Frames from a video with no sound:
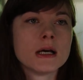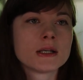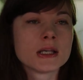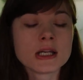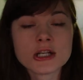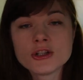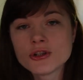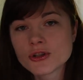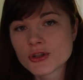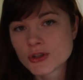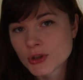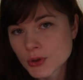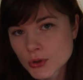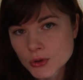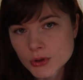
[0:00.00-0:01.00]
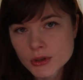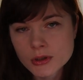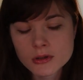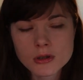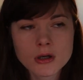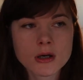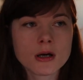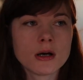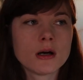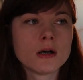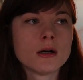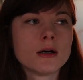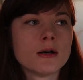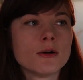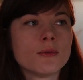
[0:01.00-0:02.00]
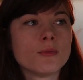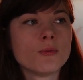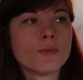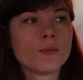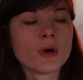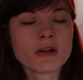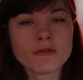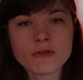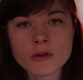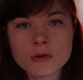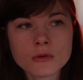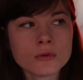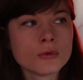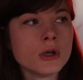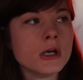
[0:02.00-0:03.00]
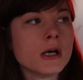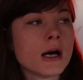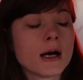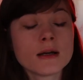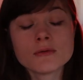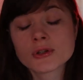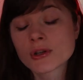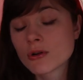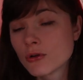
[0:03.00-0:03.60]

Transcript: He understood my view. I was